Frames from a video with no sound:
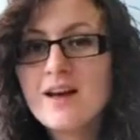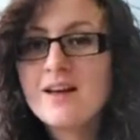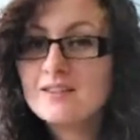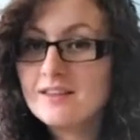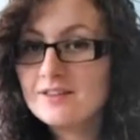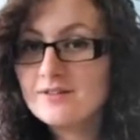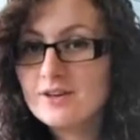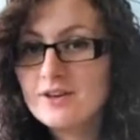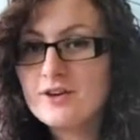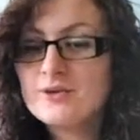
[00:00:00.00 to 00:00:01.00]
Like the
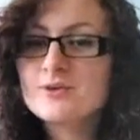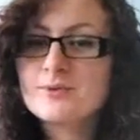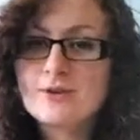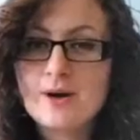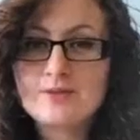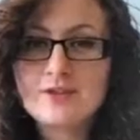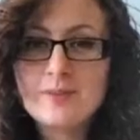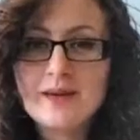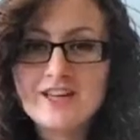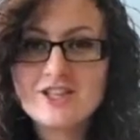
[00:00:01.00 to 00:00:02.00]
video, subscribe to the
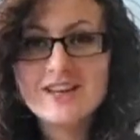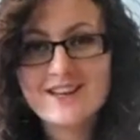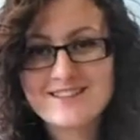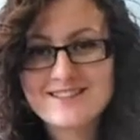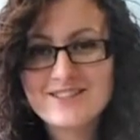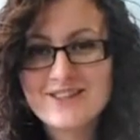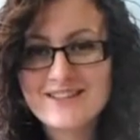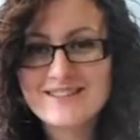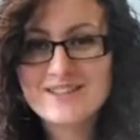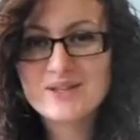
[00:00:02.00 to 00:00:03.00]
page, and I'll see you
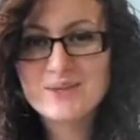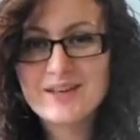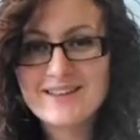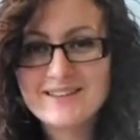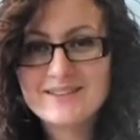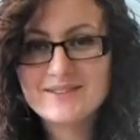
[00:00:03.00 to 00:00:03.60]
guys next week.